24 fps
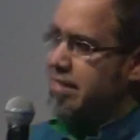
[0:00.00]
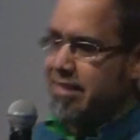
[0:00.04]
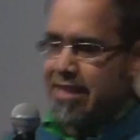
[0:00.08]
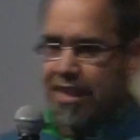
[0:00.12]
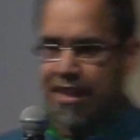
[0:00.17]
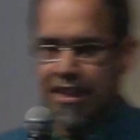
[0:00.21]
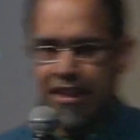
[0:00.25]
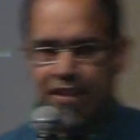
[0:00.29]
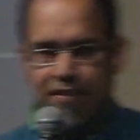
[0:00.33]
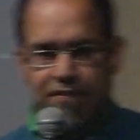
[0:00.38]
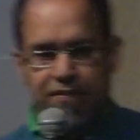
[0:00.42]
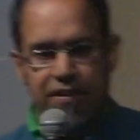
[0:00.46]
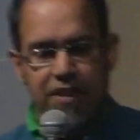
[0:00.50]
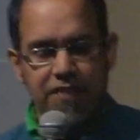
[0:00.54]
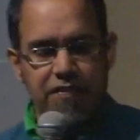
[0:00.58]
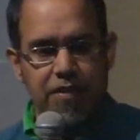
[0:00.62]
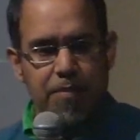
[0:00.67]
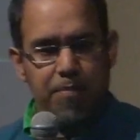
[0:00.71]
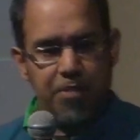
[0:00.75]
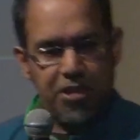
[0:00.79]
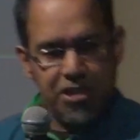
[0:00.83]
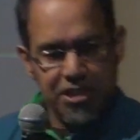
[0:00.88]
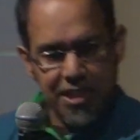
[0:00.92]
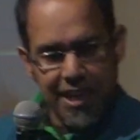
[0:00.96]
standing in front of a
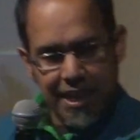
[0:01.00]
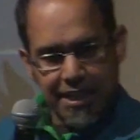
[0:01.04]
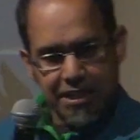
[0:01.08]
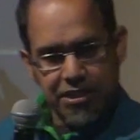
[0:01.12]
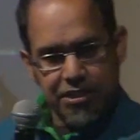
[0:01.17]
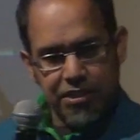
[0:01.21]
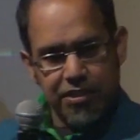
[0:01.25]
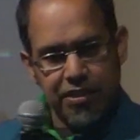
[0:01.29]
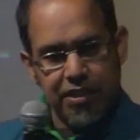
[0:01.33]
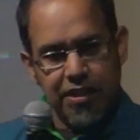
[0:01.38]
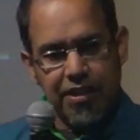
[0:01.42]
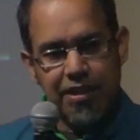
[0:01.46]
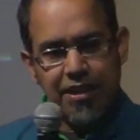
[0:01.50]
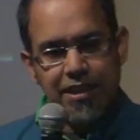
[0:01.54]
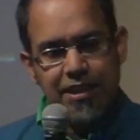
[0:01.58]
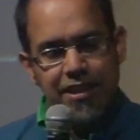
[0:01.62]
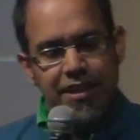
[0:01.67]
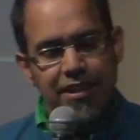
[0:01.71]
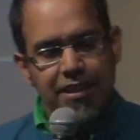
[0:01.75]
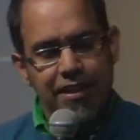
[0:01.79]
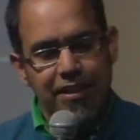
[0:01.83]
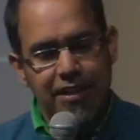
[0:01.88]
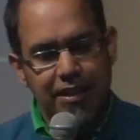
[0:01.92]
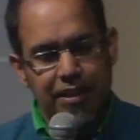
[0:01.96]
projector,
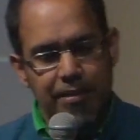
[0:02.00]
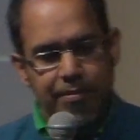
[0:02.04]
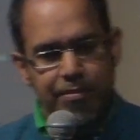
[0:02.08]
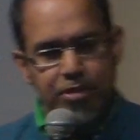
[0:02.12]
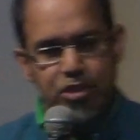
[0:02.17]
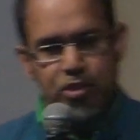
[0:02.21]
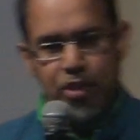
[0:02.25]
um,